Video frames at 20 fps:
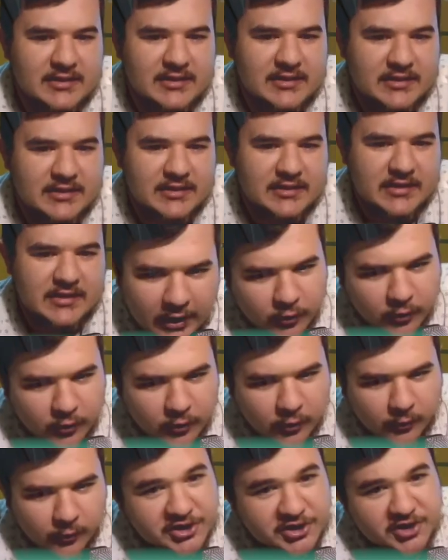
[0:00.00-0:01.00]
Your
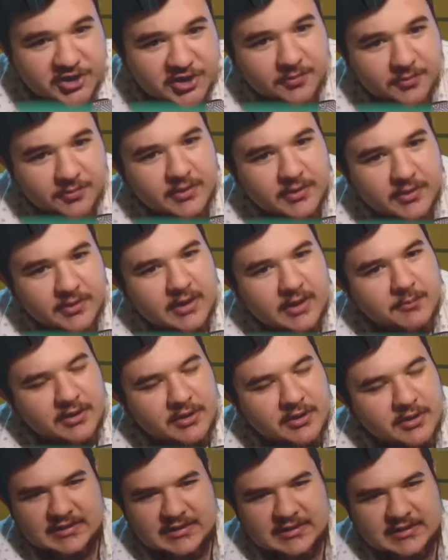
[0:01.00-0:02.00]
bishop can be used in the
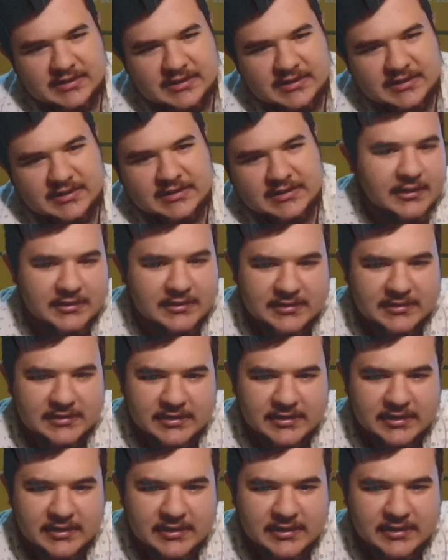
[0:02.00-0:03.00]
style of the King's Indian if
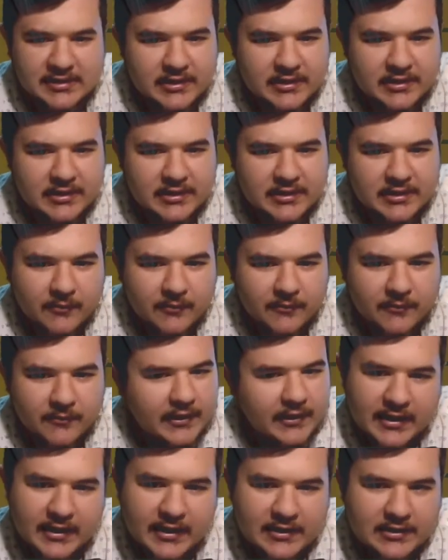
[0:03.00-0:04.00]
you haven't fianchettoed
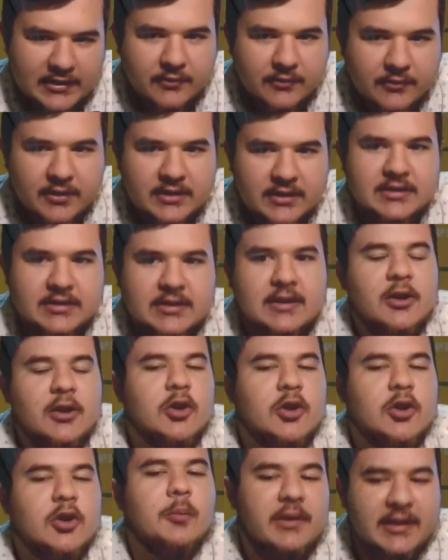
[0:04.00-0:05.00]
it.
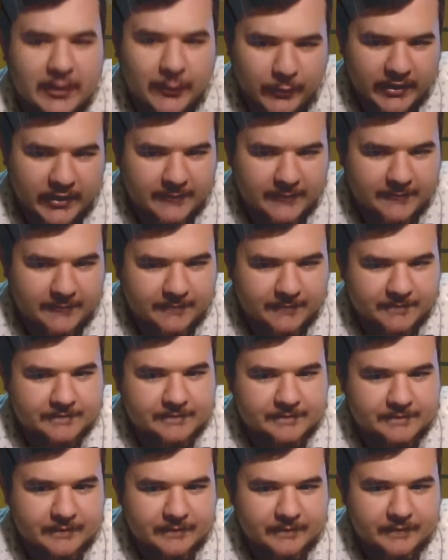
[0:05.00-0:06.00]
Completely winning.
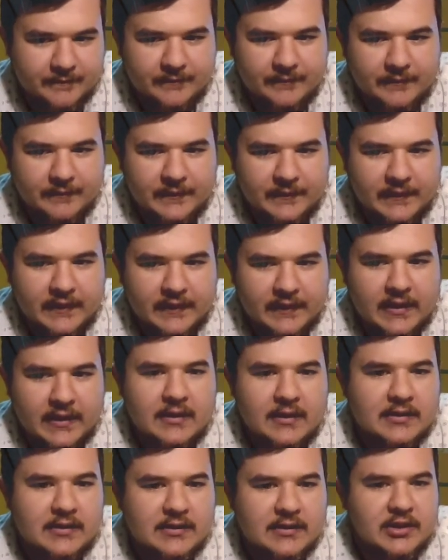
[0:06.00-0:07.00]

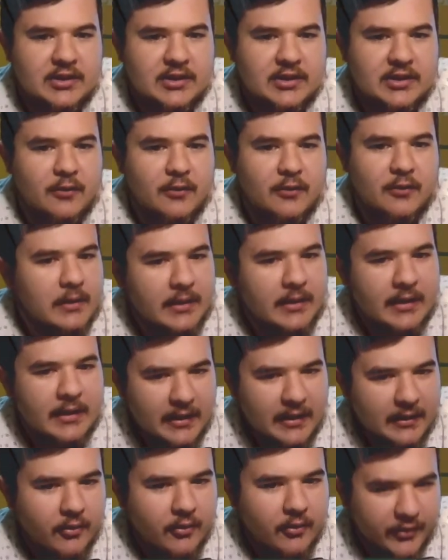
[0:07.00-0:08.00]
So, the
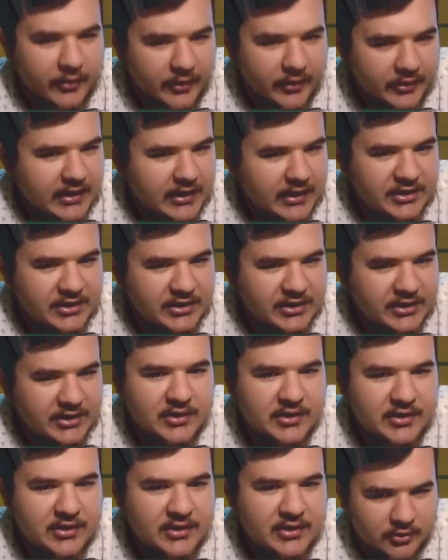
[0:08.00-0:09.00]
Dutch defense, you
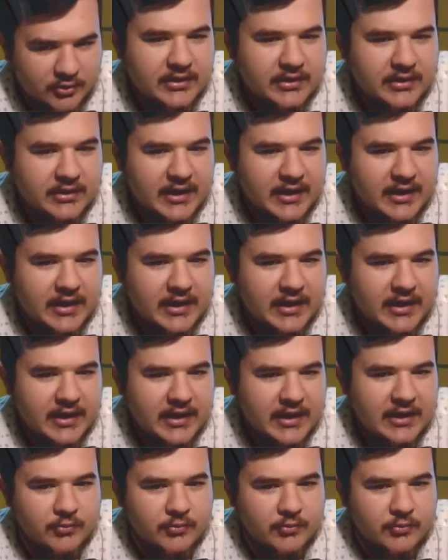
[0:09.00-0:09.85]
can get a really quick